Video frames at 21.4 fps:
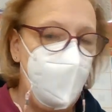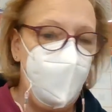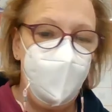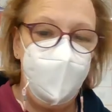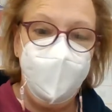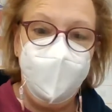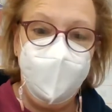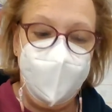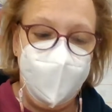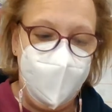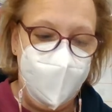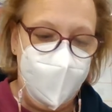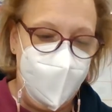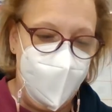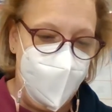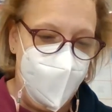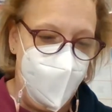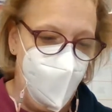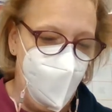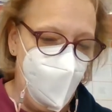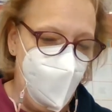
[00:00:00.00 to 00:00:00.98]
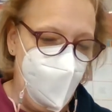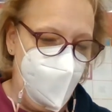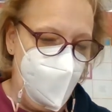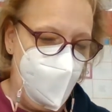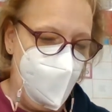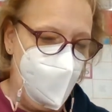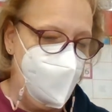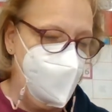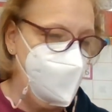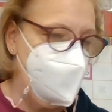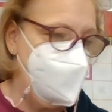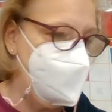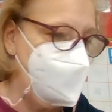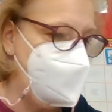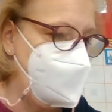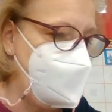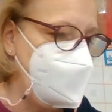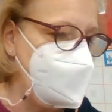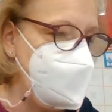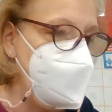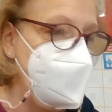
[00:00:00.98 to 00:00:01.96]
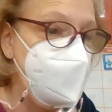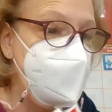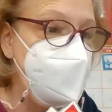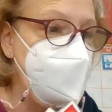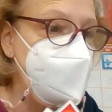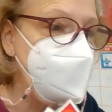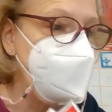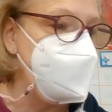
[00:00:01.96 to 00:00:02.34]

partly cloudy. Those are the days